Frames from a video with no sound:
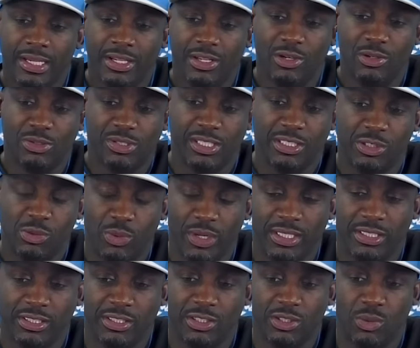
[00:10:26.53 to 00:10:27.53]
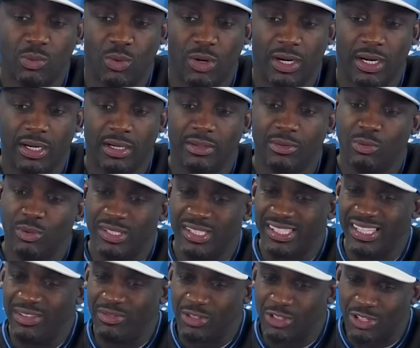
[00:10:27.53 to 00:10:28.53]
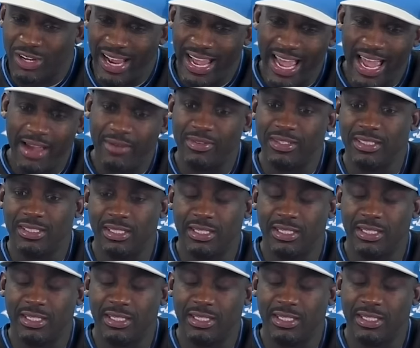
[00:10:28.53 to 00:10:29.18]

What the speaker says: you know, situations to where receivers are having to